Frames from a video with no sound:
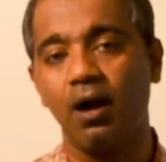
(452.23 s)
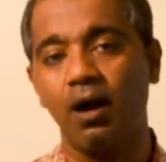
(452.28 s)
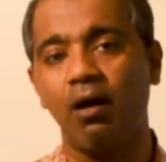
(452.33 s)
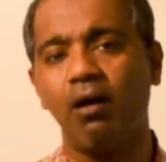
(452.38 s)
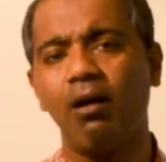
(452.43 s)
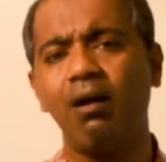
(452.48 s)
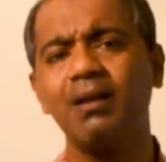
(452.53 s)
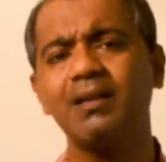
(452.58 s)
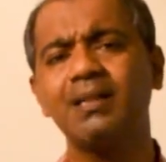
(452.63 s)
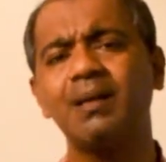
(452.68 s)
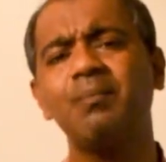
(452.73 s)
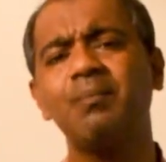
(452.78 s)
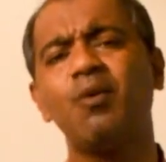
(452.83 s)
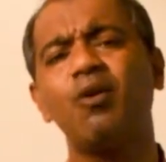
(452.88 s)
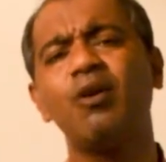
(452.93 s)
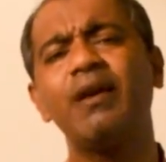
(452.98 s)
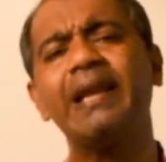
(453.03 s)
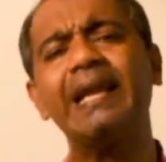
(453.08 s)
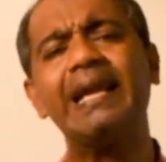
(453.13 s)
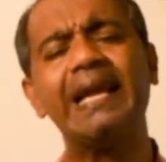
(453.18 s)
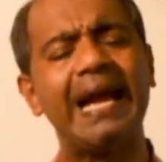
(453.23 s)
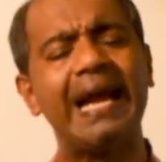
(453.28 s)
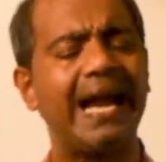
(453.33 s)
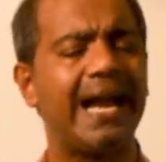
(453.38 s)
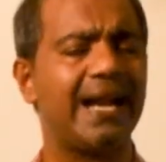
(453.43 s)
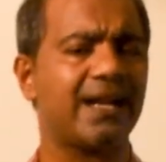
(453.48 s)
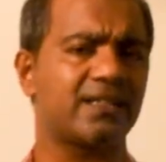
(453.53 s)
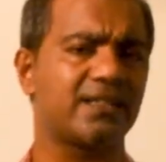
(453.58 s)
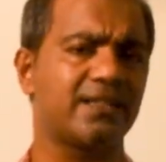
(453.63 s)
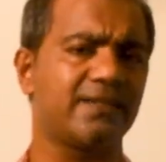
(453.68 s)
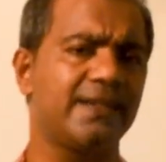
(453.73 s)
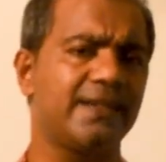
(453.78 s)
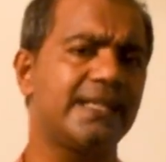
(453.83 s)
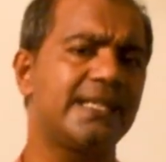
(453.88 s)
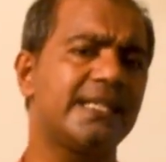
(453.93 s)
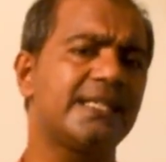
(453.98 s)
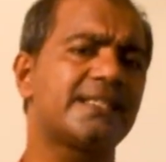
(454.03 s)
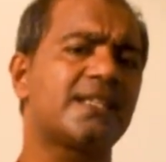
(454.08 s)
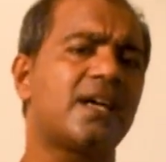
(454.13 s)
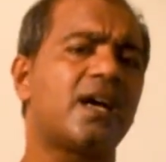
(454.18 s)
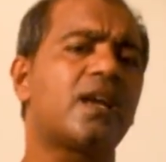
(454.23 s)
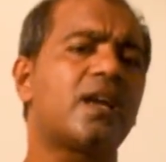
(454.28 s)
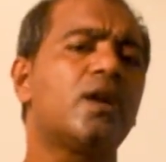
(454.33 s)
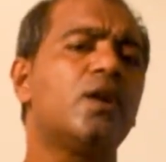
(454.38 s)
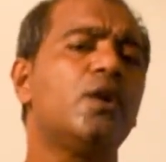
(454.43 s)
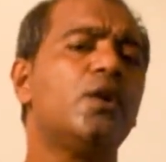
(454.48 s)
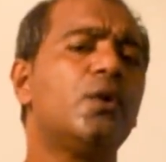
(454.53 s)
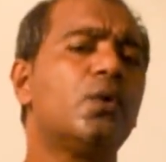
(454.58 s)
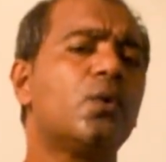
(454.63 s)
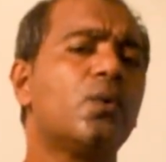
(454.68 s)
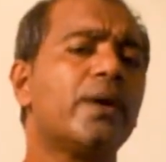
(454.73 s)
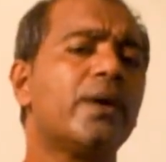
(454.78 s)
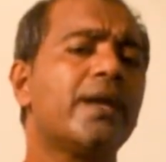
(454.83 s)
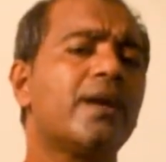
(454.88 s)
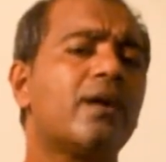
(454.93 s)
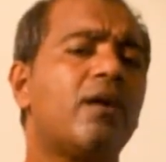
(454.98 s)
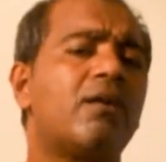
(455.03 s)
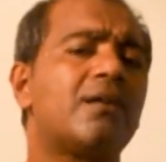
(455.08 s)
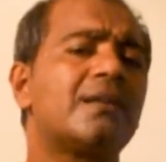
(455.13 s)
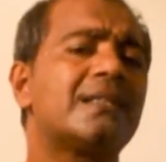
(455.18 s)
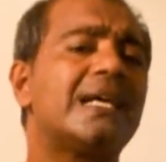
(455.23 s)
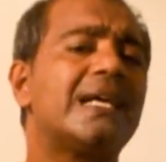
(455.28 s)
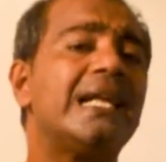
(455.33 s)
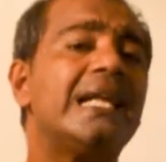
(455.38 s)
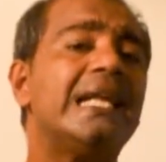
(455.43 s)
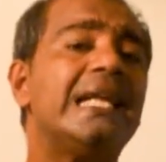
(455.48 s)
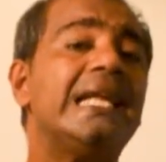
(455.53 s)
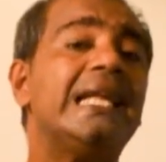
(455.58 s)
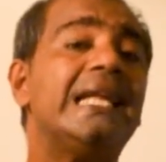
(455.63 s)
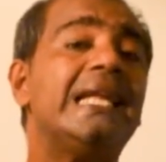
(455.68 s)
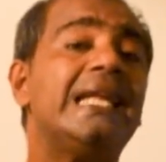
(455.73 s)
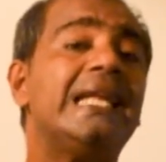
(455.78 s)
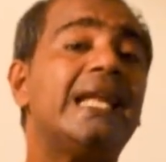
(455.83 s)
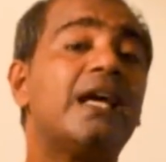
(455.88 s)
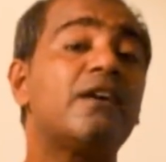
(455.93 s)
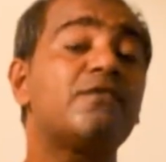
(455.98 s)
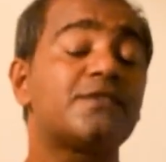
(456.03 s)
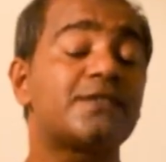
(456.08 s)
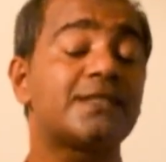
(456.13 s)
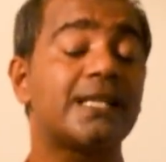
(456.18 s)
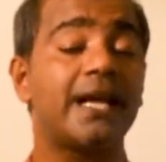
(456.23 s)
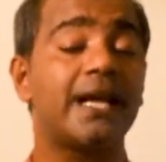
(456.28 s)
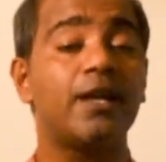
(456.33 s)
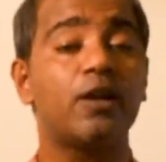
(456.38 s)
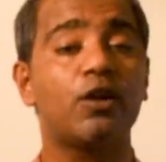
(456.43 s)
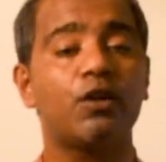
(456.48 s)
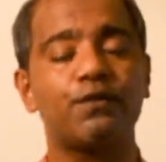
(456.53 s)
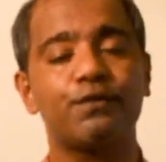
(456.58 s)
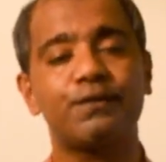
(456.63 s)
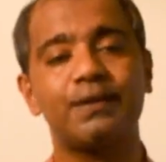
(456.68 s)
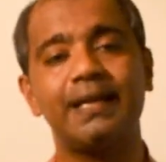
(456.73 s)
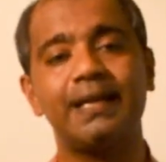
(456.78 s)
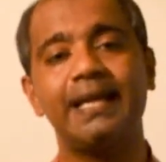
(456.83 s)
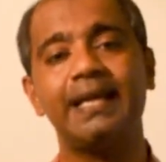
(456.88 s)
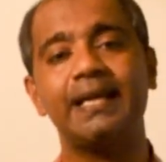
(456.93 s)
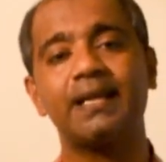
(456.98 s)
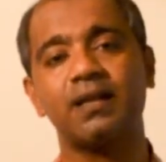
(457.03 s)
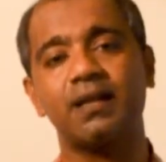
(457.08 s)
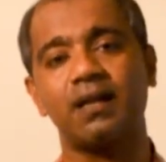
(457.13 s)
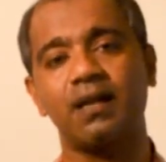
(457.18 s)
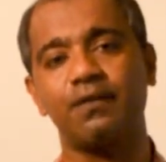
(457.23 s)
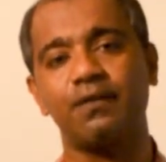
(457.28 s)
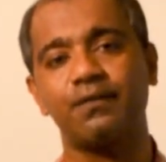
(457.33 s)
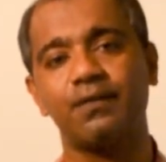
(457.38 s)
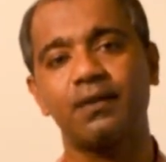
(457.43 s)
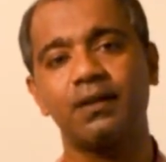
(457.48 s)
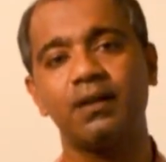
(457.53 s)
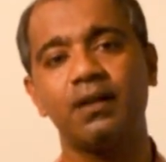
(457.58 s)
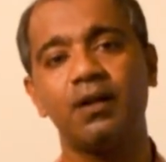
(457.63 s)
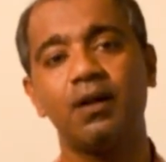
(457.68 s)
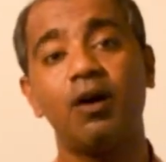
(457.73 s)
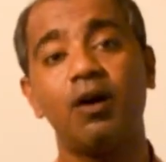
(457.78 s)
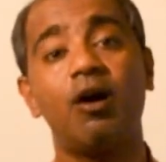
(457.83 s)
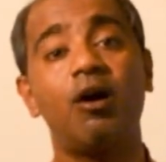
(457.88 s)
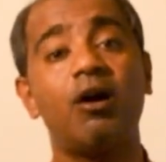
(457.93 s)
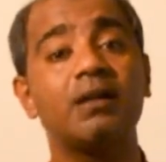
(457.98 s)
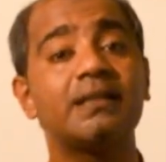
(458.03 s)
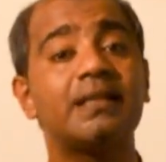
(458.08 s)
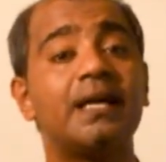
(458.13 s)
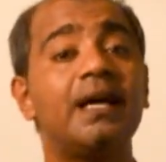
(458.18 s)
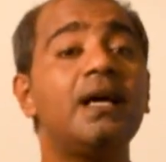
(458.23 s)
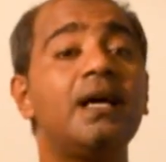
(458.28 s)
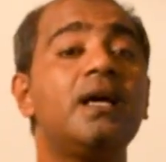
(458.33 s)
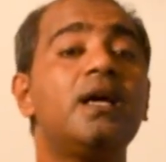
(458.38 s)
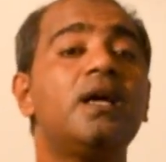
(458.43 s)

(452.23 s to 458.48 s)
All the boarding activities are doing on the left side of the aircraft. All the